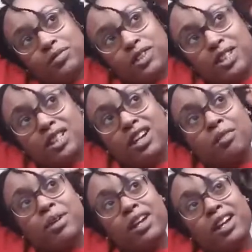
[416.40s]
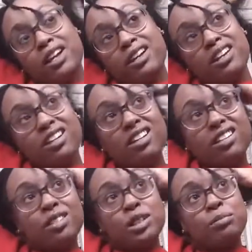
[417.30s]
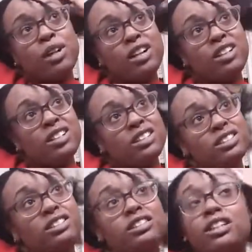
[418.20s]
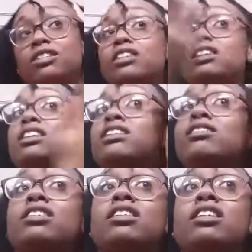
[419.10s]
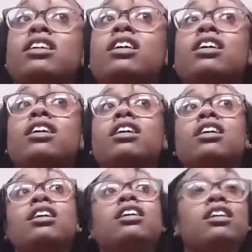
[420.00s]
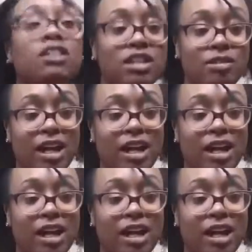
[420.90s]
because all my hair on this part is just so uneven. That's